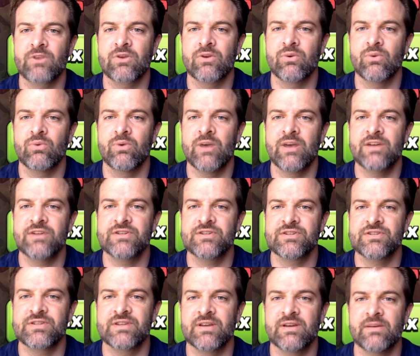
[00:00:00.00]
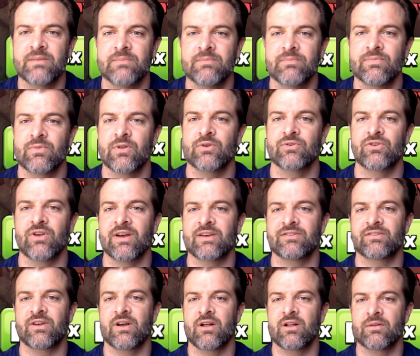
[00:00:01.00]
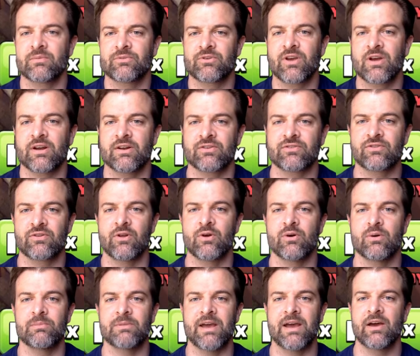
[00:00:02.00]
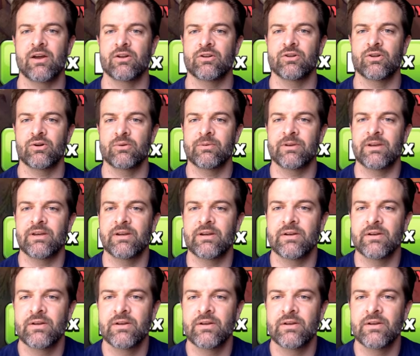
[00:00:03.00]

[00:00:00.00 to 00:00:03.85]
Rages them. Those ice golems kind of slow him down a little bit.